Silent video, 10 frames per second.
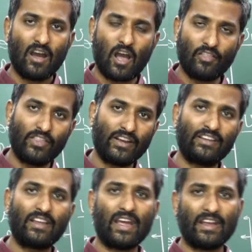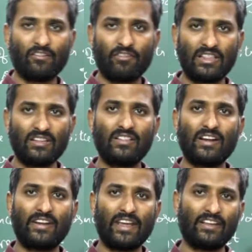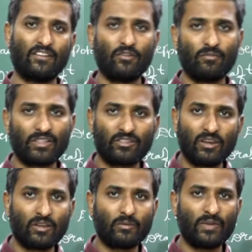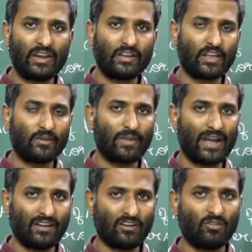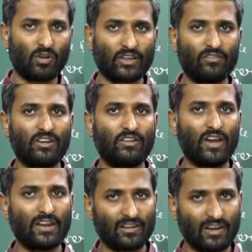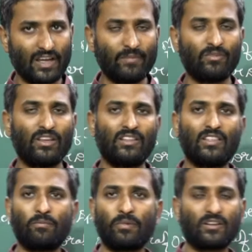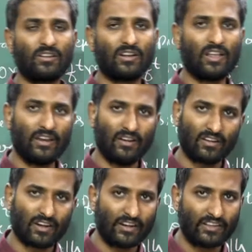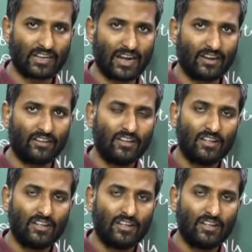on that date, within the date, you must need to be return back whatever you are claimed in the particular credit card.